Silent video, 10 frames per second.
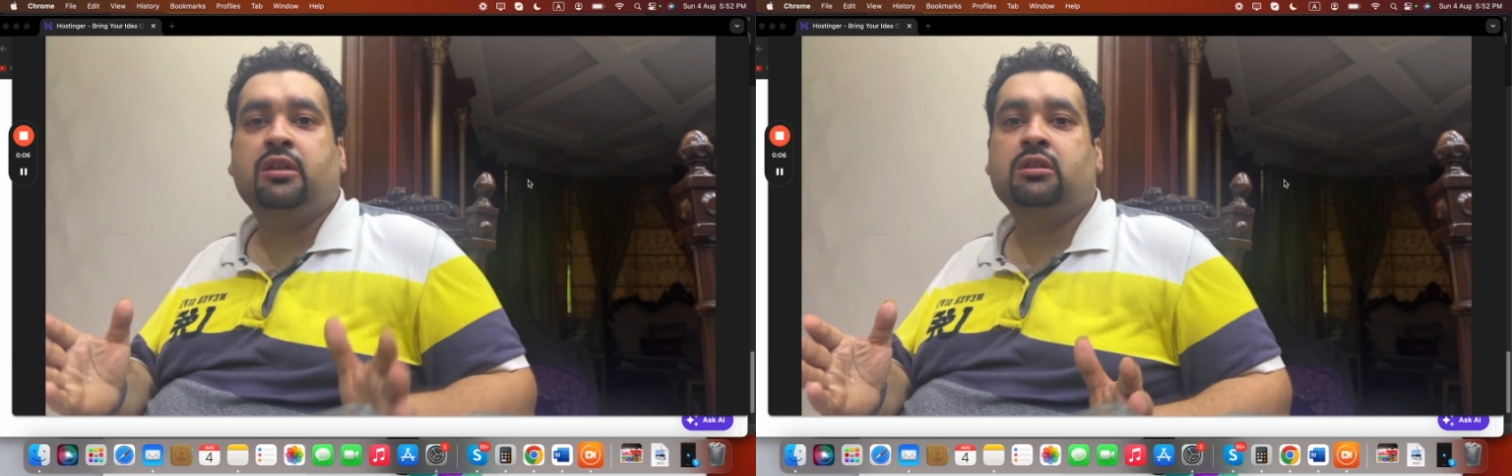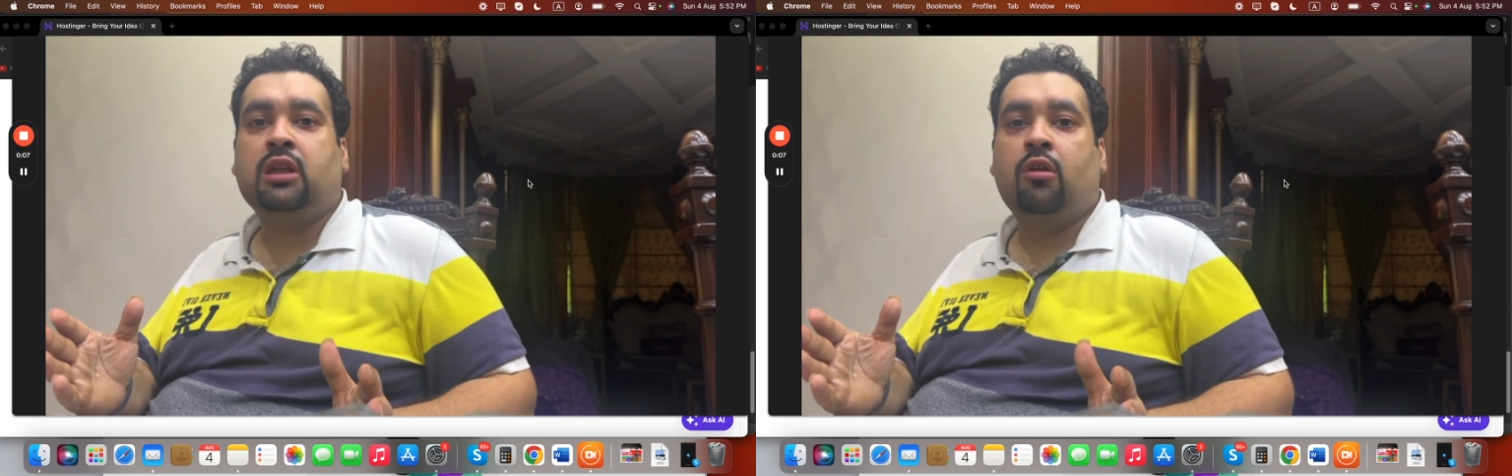
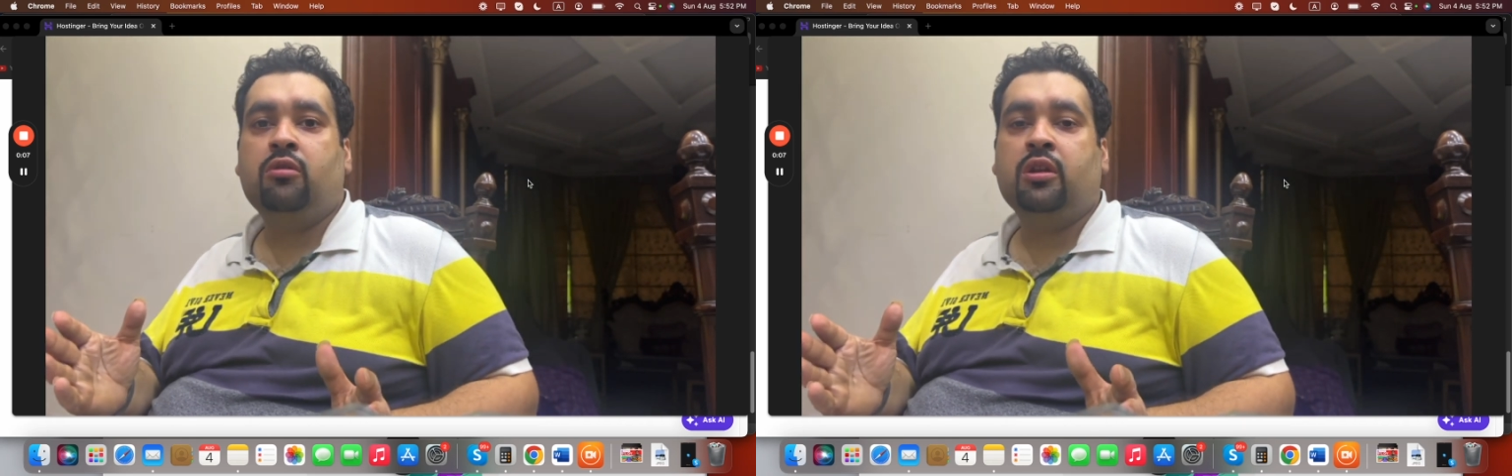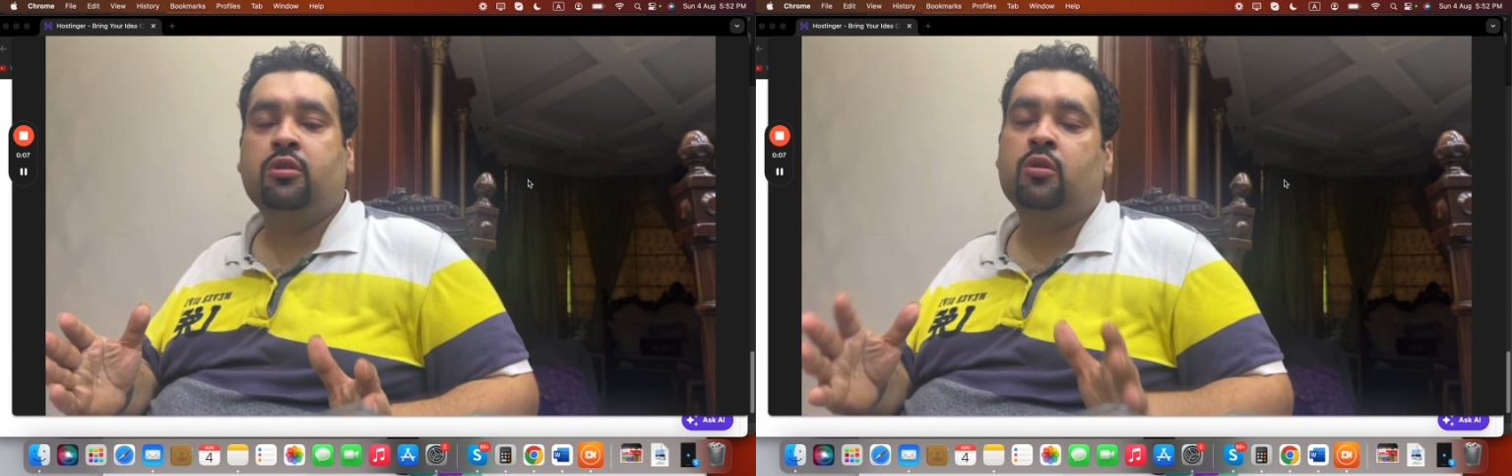
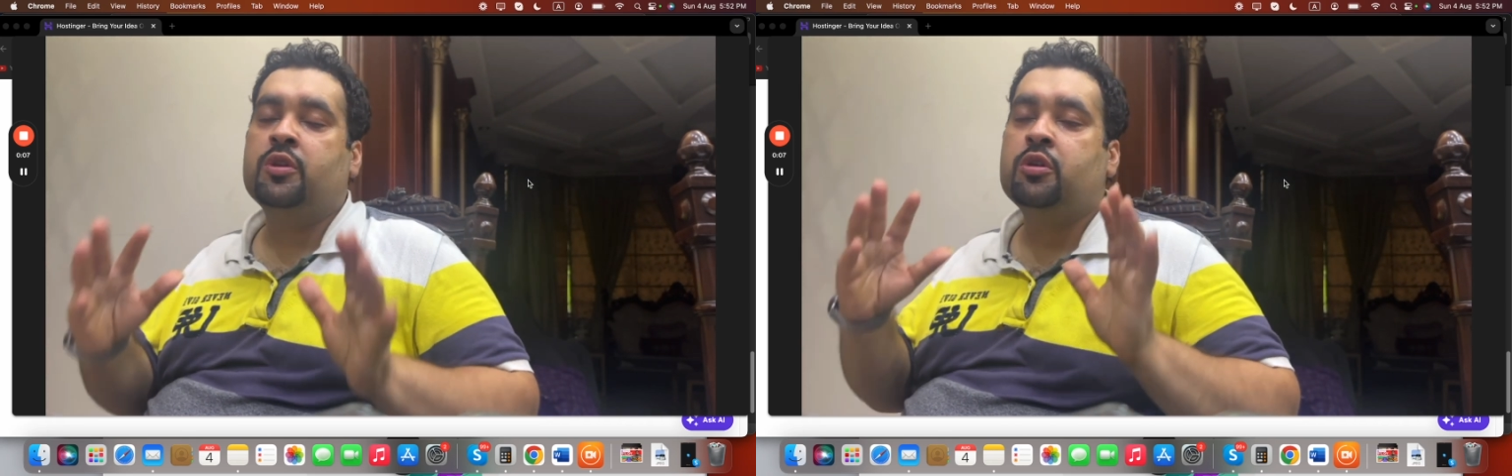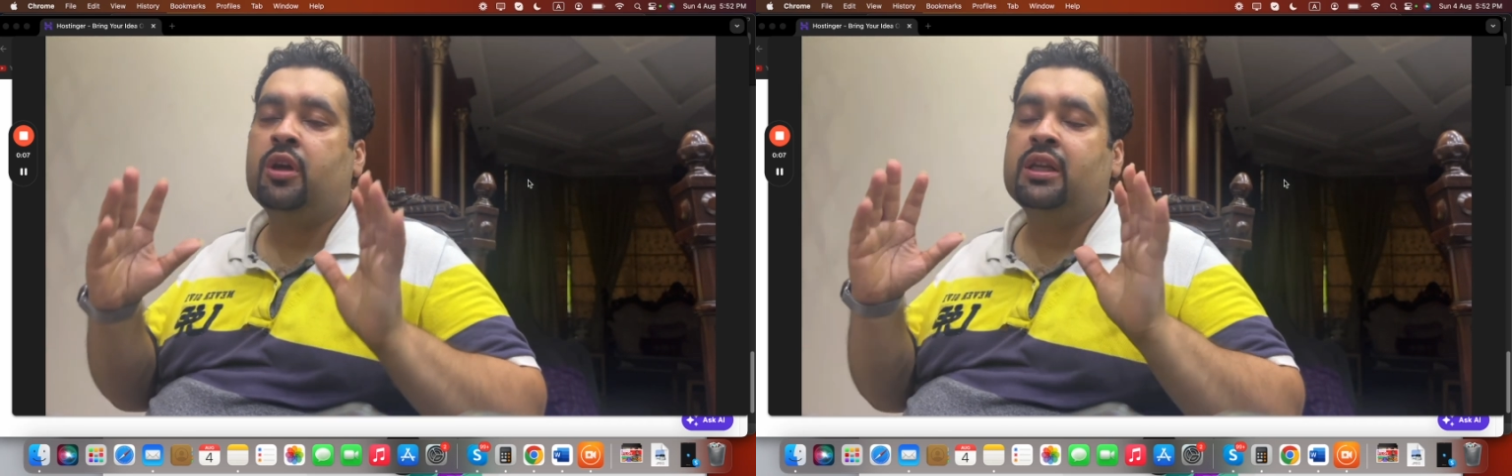discount and through
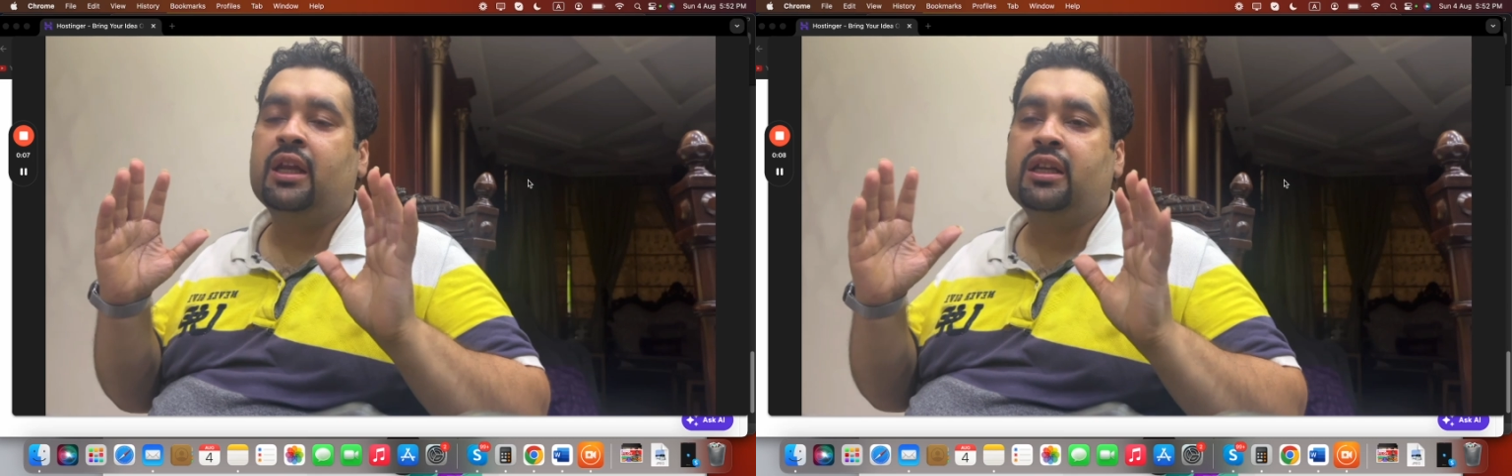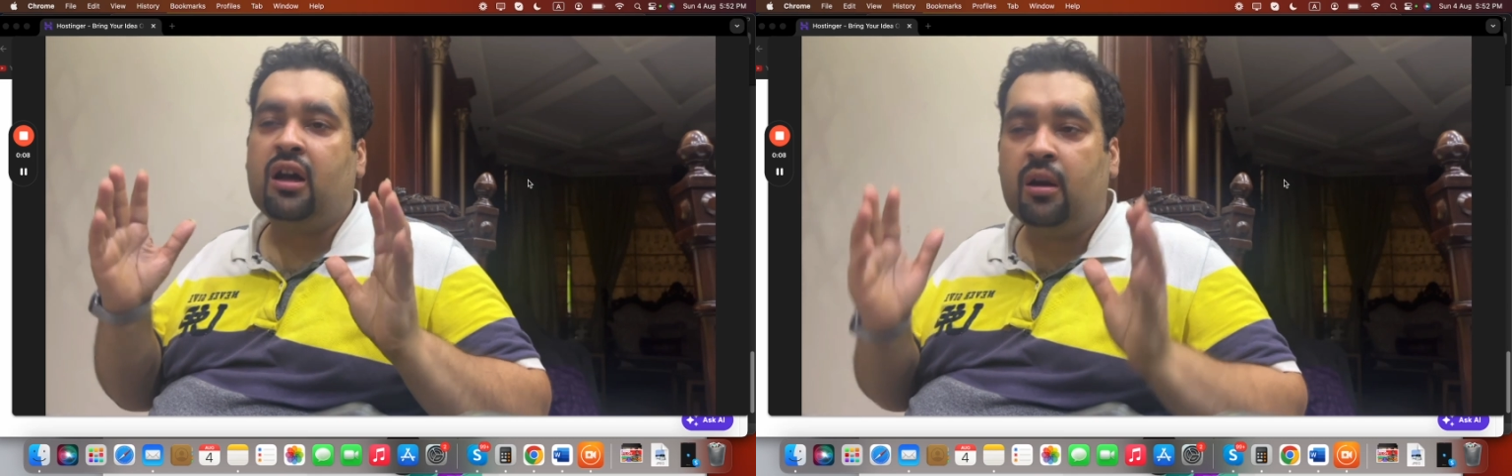which you can
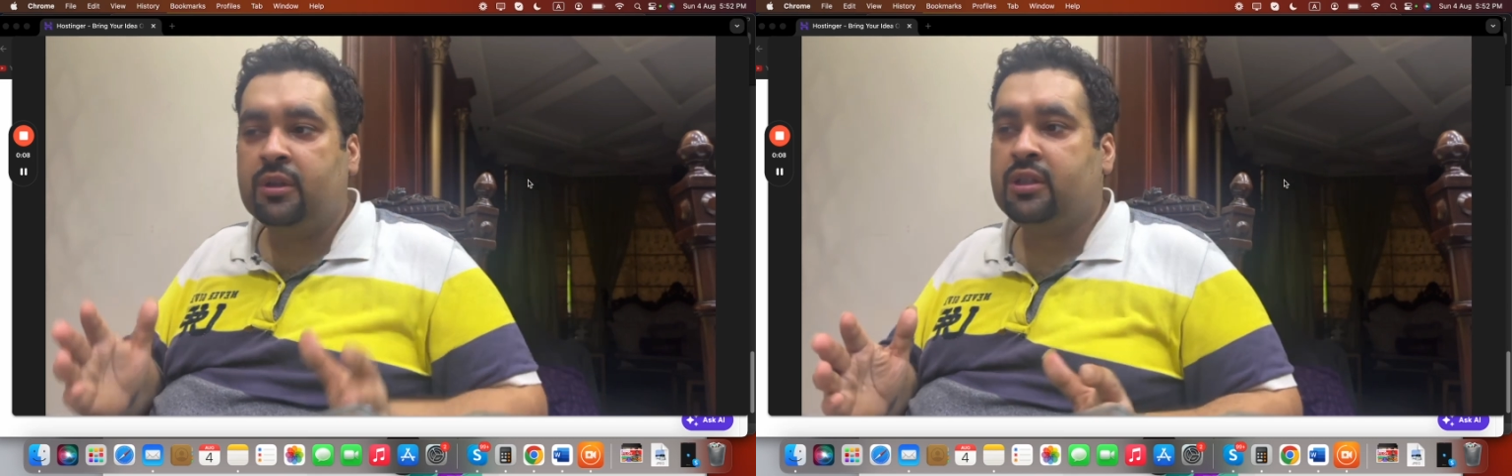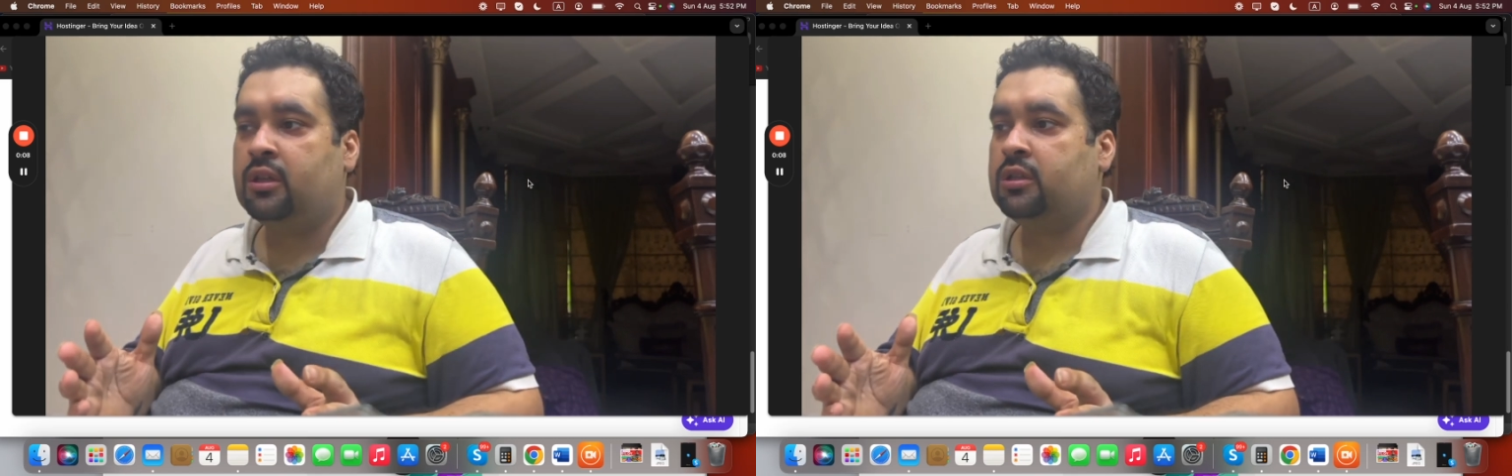get
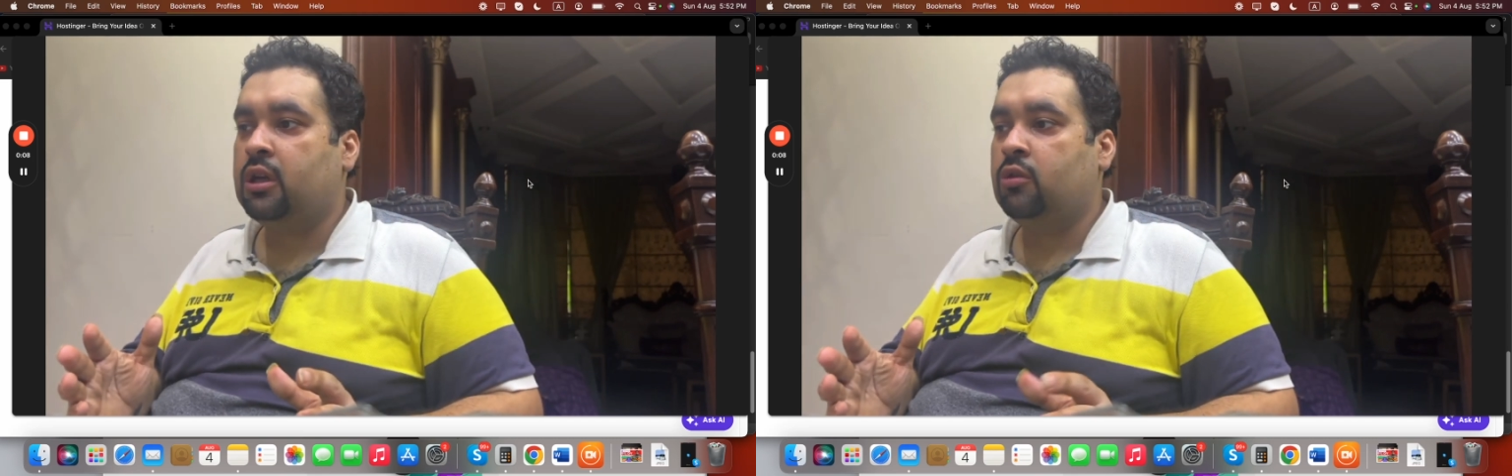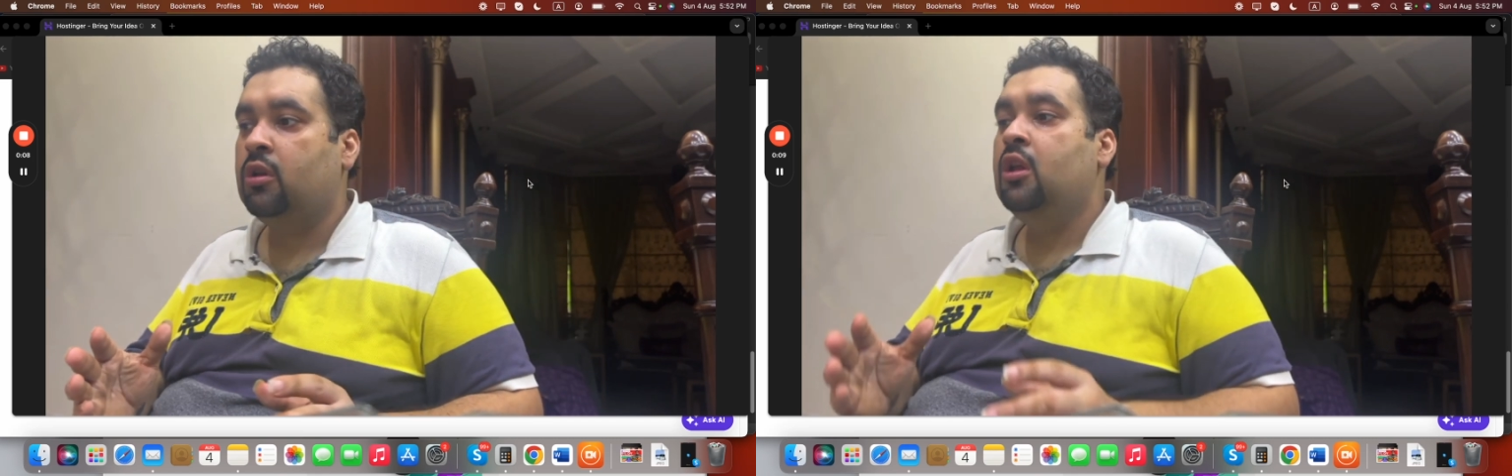amazing discount.